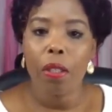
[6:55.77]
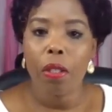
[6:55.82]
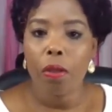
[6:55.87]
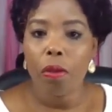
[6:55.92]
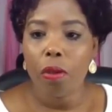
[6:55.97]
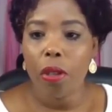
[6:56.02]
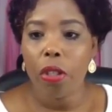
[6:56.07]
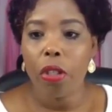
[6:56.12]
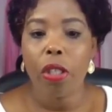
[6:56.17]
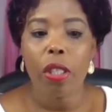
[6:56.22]

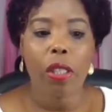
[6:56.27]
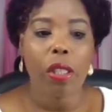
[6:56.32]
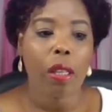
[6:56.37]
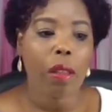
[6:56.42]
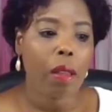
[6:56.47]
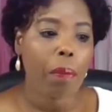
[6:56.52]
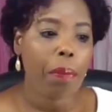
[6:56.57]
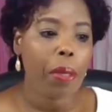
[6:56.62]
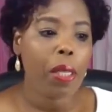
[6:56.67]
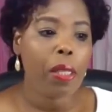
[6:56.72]
you
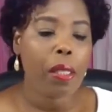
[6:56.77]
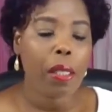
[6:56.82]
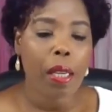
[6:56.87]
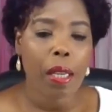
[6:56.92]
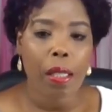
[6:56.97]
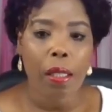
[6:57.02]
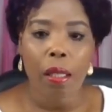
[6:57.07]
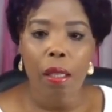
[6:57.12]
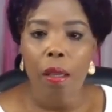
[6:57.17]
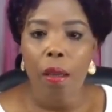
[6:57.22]
register the
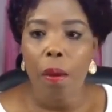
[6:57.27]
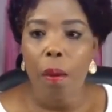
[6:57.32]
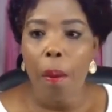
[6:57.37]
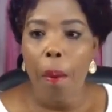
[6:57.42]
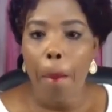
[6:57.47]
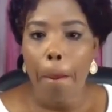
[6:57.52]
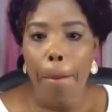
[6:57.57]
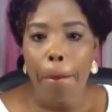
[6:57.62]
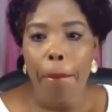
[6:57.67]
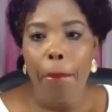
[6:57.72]
business,
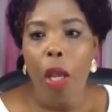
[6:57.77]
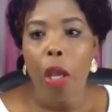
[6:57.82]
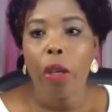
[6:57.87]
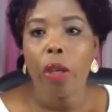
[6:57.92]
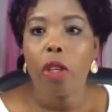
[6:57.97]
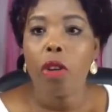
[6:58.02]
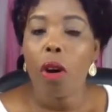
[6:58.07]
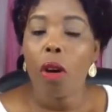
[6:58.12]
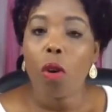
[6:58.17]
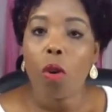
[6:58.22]

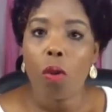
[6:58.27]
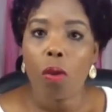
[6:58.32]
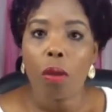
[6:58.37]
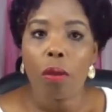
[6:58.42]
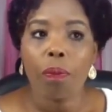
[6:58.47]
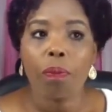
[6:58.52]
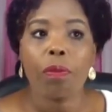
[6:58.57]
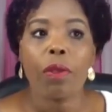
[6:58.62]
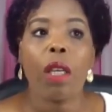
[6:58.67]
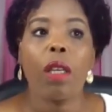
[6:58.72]
you're cool.